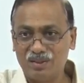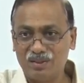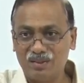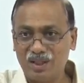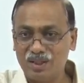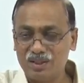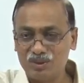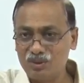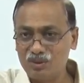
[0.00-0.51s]

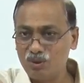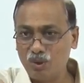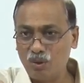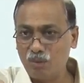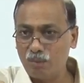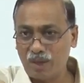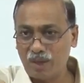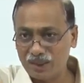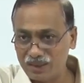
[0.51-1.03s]
There is no
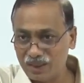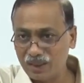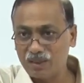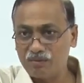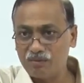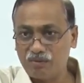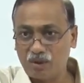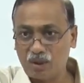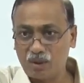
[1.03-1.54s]

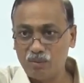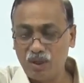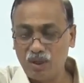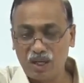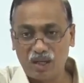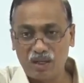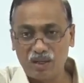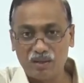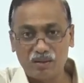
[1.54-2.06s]
magic
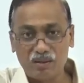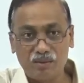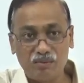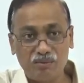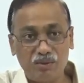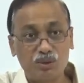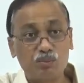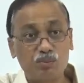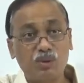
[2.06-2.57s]
formula
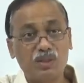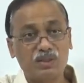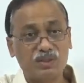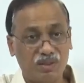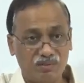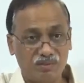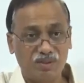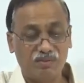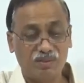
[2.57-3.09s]
which works
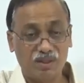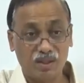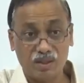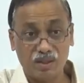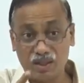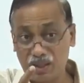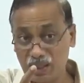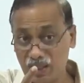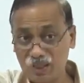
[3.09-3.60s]
everywhere
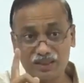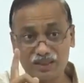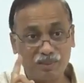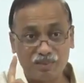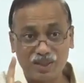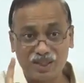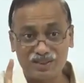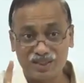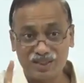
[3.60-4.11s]

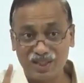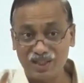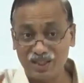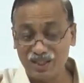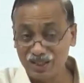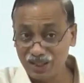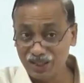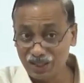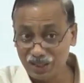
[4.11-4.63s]
except I said
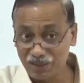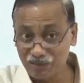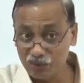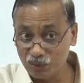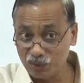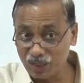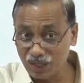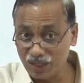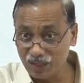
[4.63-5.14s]
if
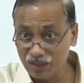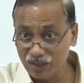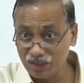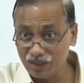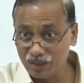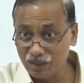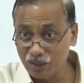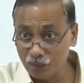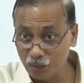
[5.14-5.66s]
you can
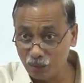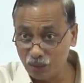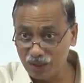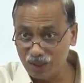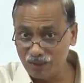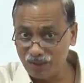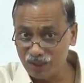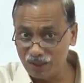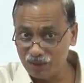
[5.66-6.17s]

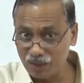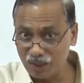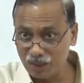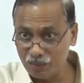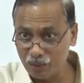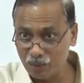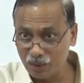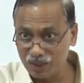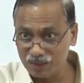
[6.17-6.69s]
motivate your
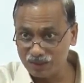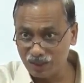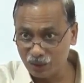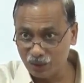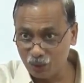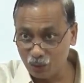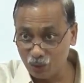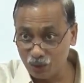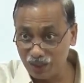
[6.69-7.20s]
employees
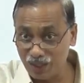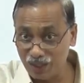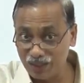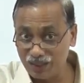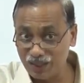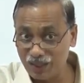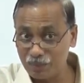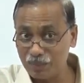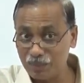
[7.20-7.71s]
and correlate
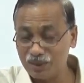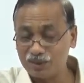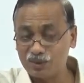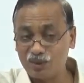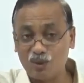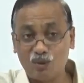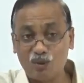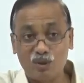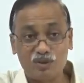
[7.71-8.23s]
their
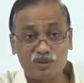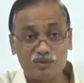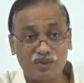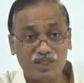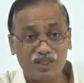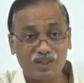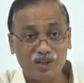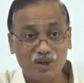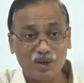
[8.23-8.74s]
personal goals
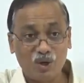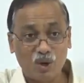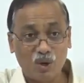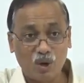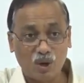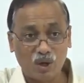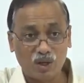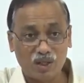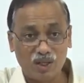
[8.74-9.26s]
with
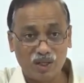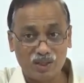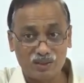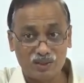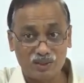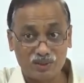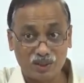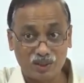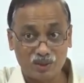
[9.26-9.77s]

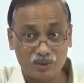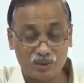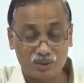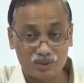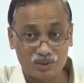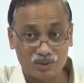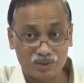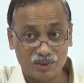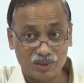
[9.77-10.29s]
organizational
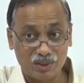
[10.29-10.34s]
goals.